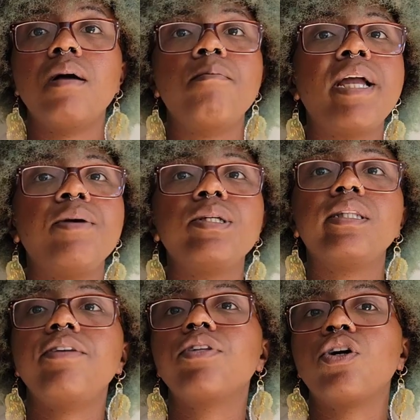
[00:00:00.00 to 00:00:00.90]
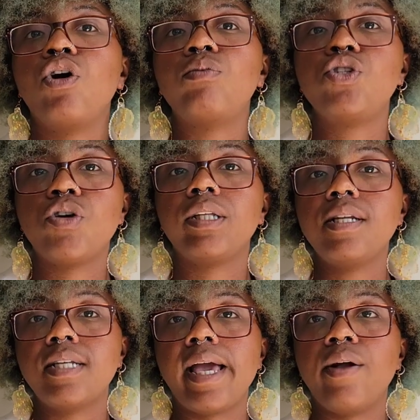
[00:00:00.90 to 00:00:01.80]
Many would leave their homes during the
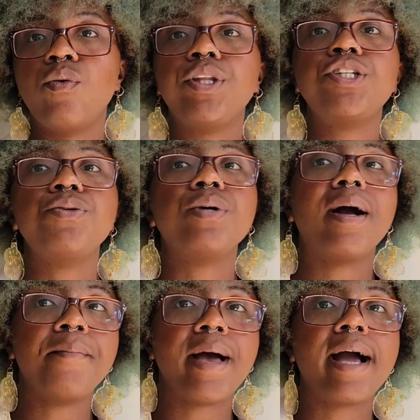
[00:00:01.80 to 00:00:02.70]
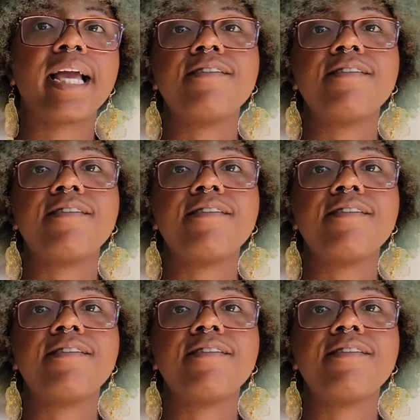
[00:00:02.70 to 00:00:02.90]
day only to come back